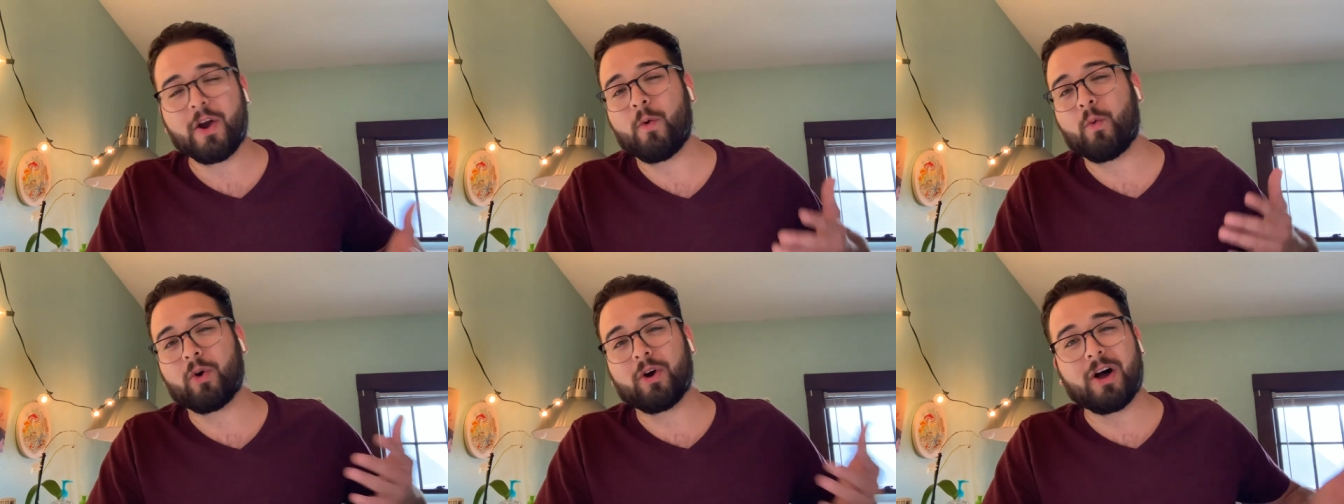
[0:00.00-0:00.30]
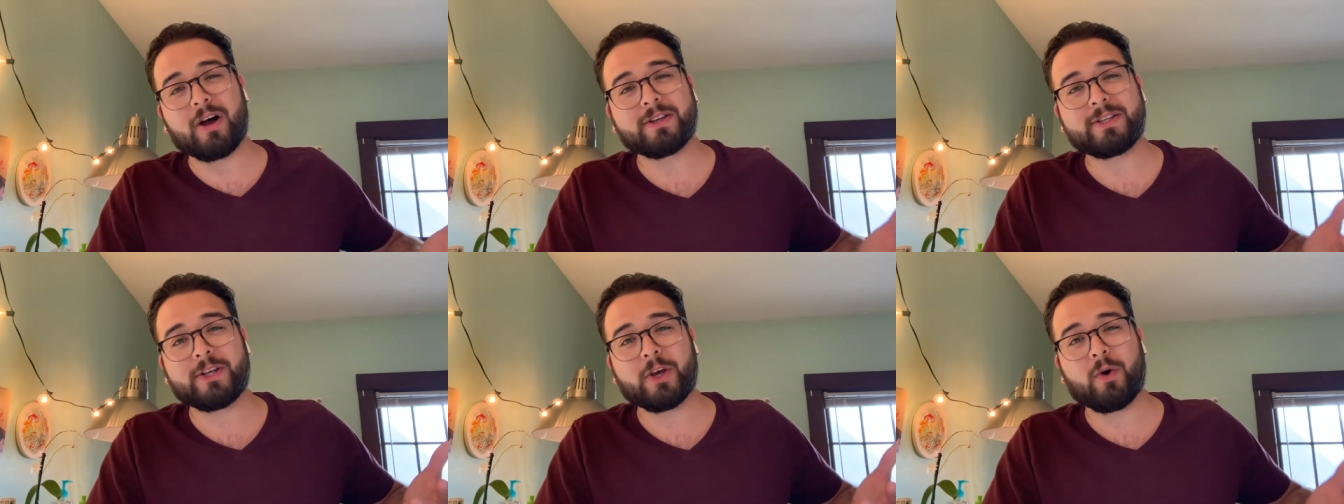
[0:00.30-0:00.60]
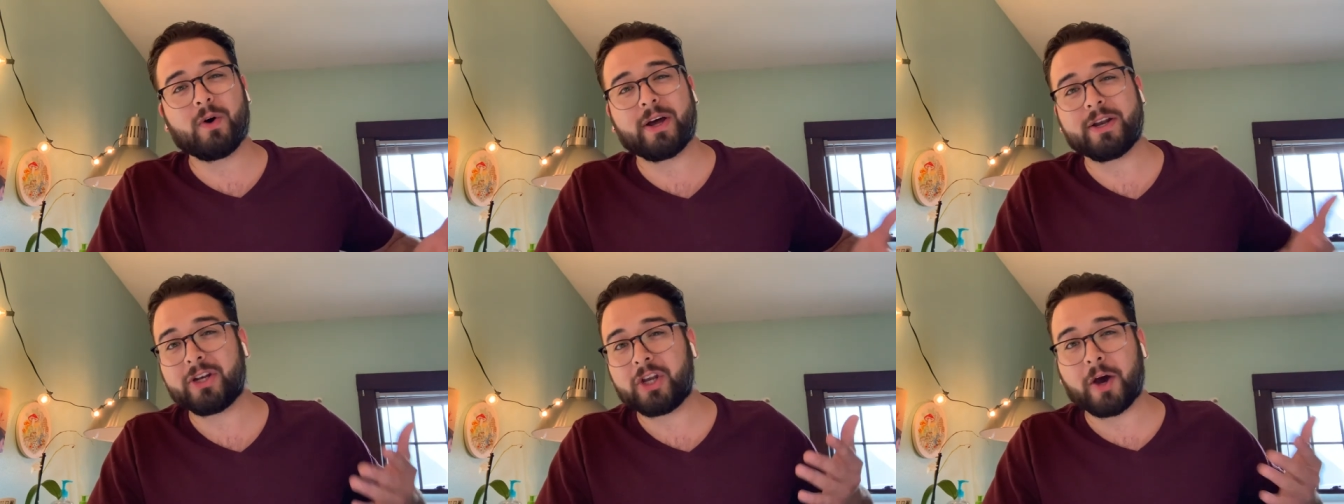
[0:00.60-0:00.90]
We're
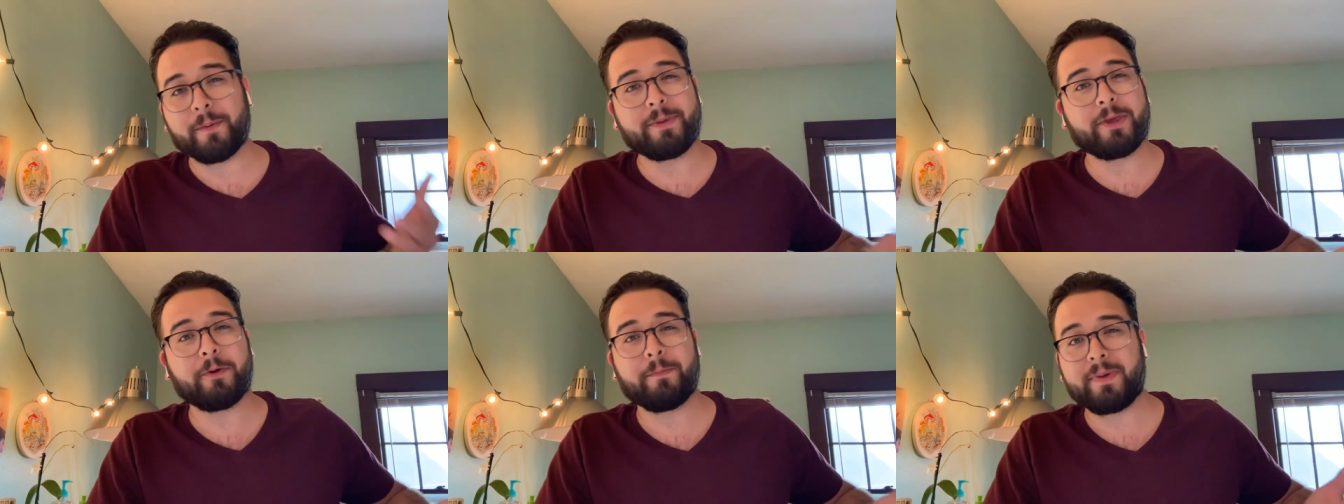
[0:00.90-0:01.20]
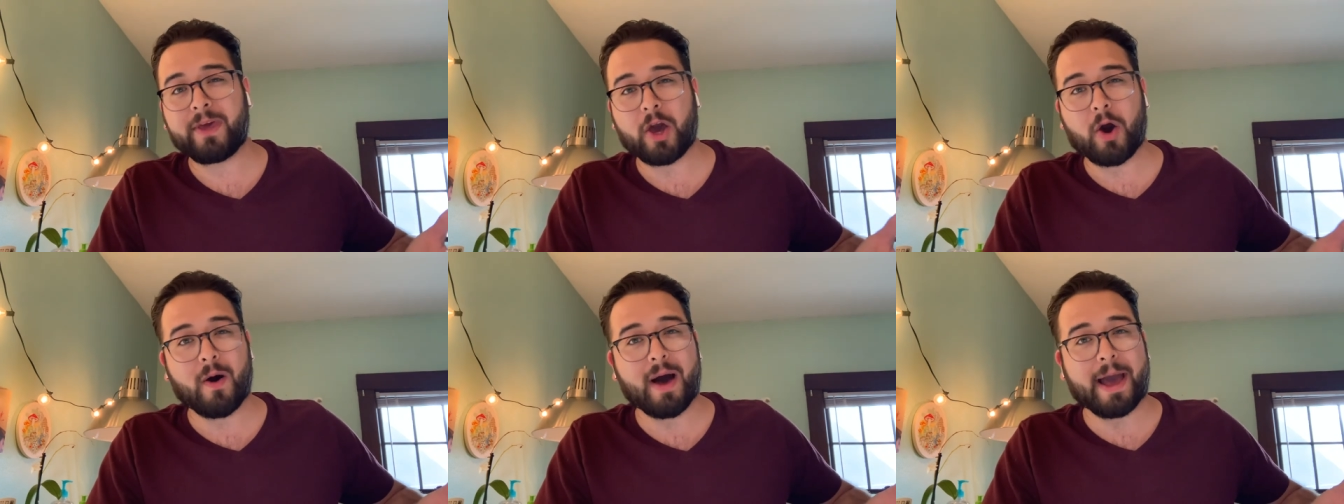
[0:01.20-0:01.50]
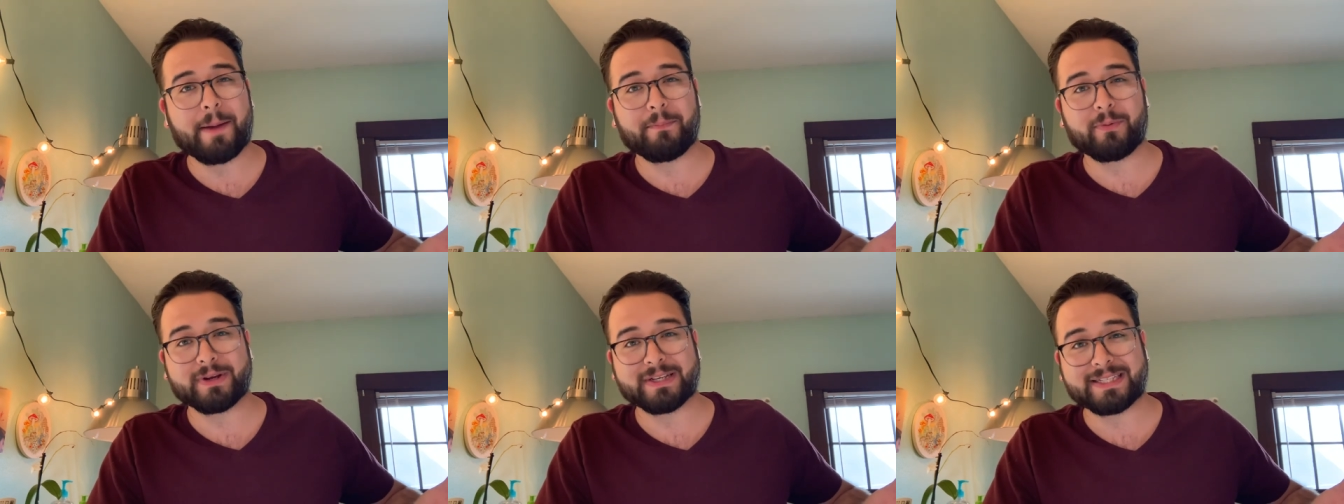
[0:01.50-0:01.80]
also on
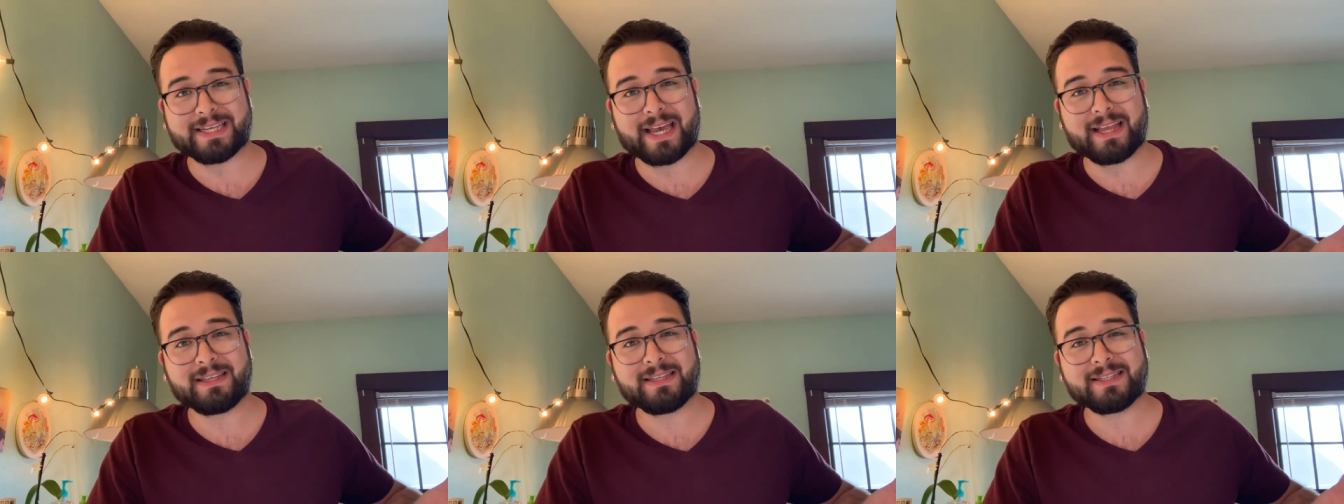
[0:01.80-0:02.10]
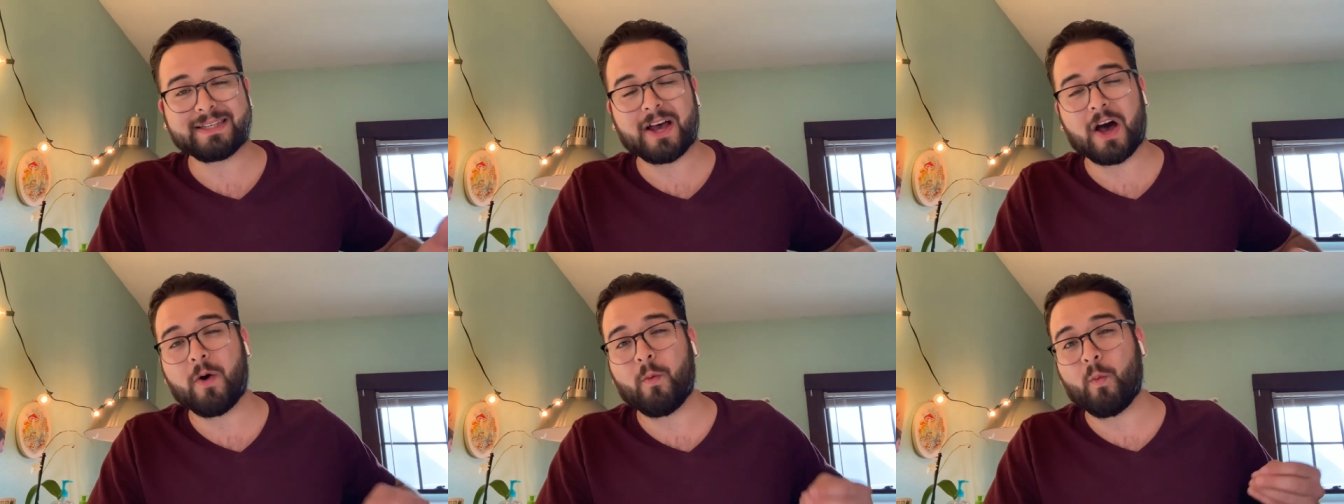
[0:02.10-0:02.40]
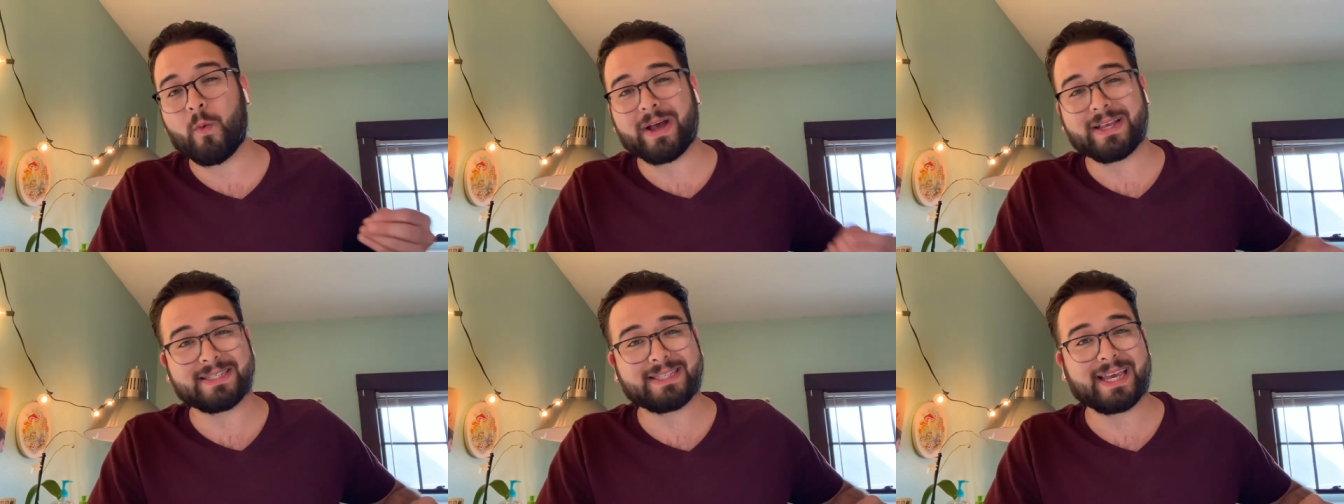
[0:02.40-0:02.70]
WBOI Presents on
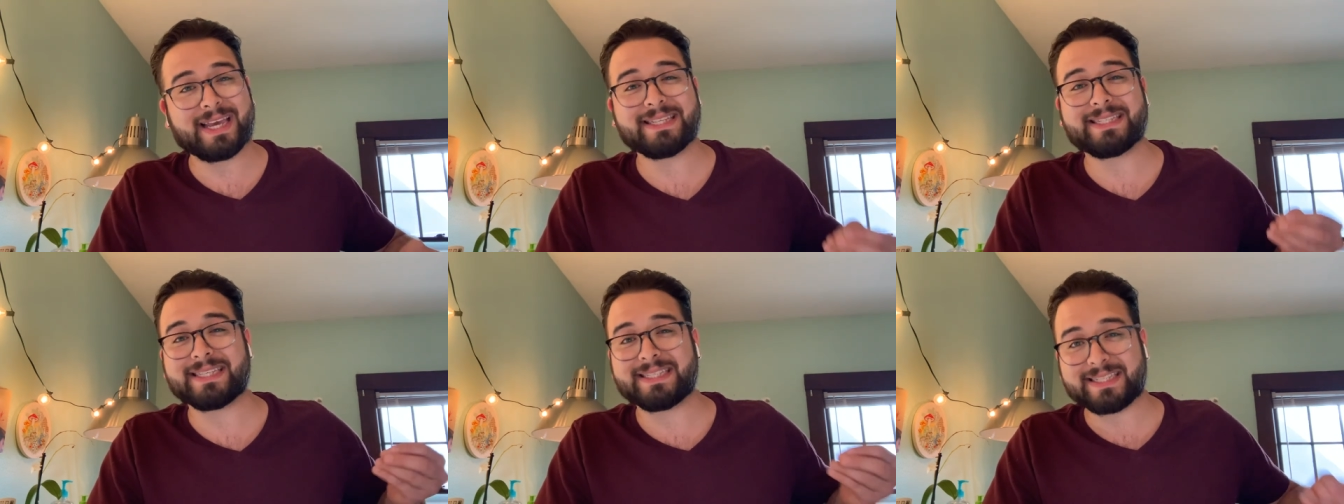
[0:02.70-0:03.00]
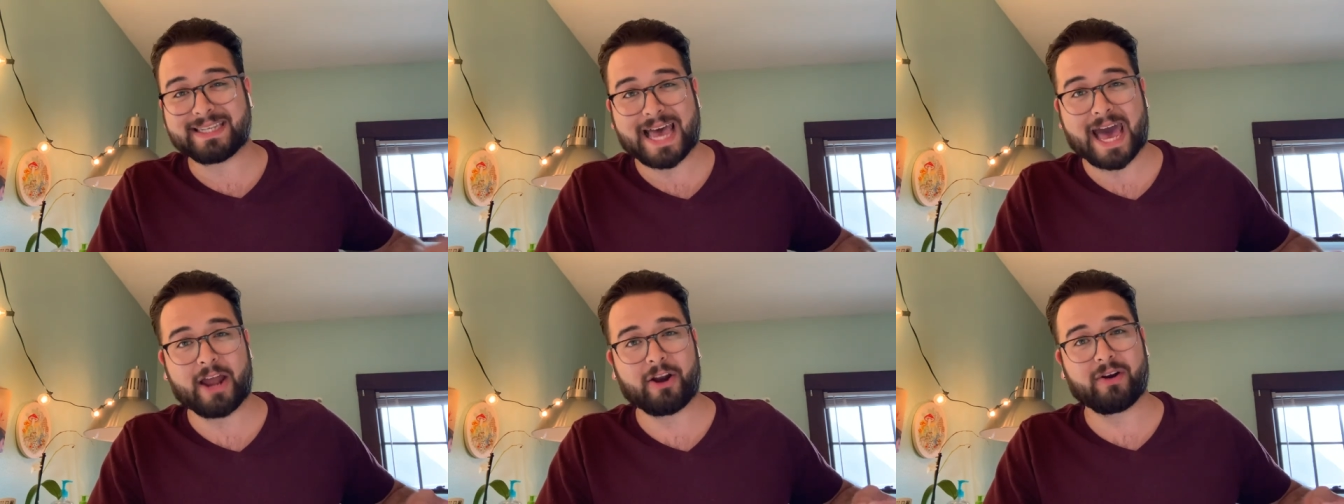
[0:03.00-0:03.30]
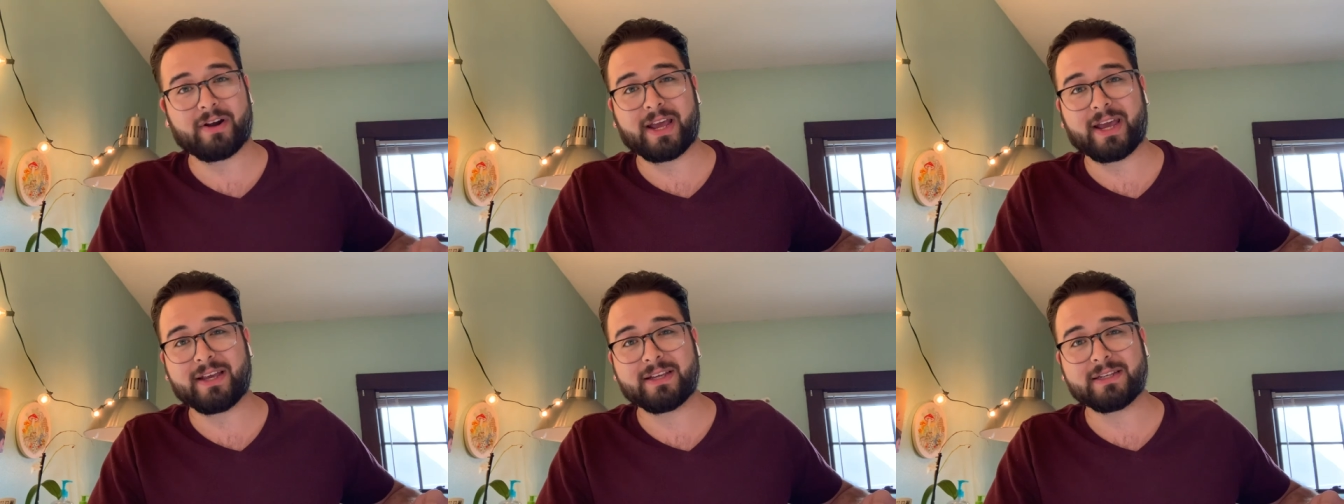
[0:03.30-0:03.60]
Wednesdays and
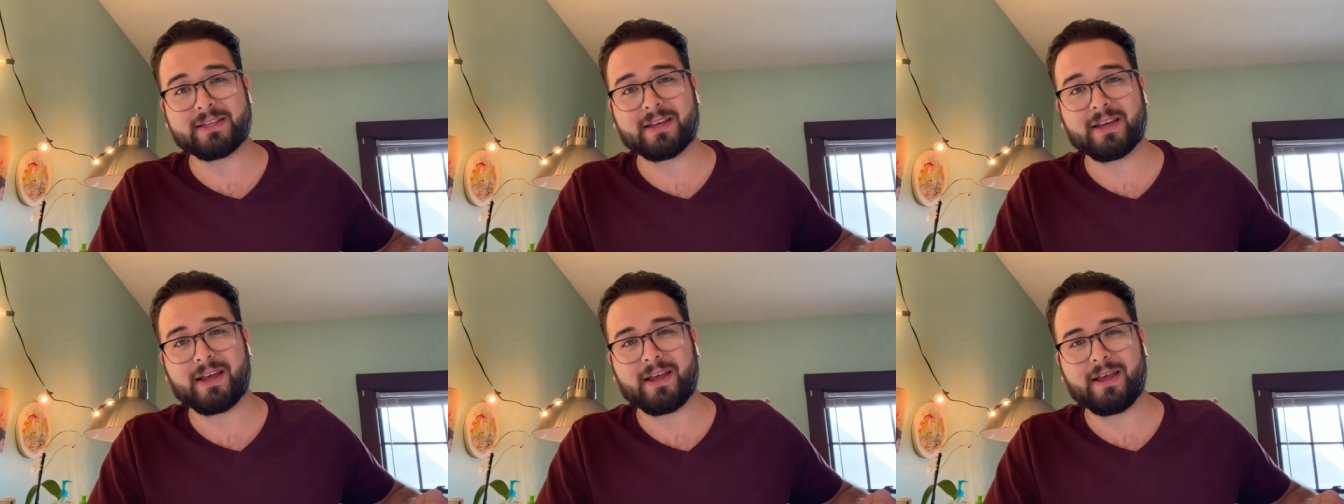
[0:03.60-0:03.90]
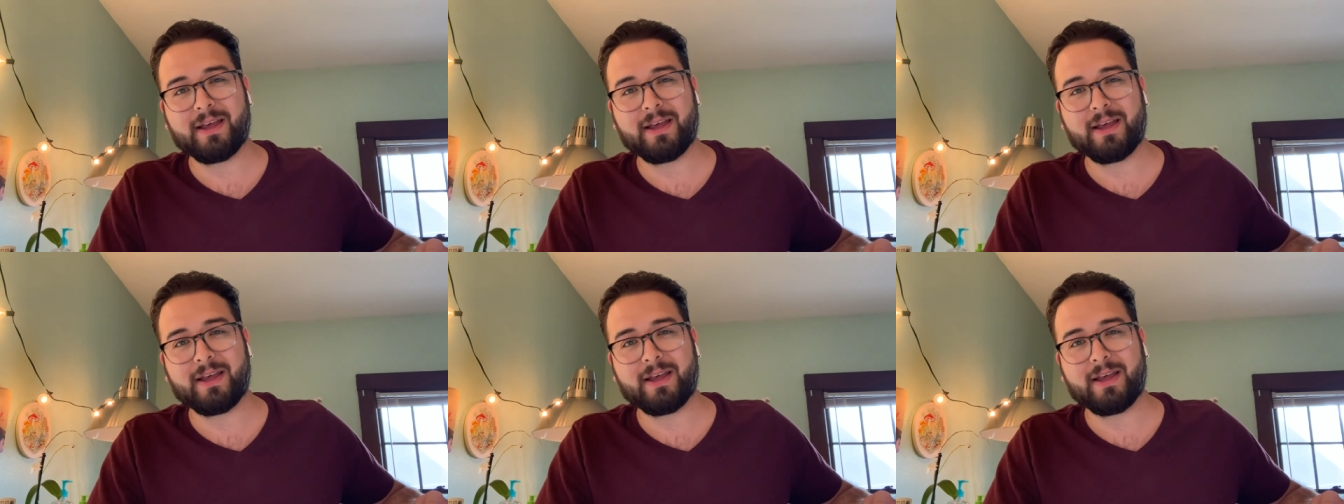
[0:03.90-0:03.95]
Saturdays.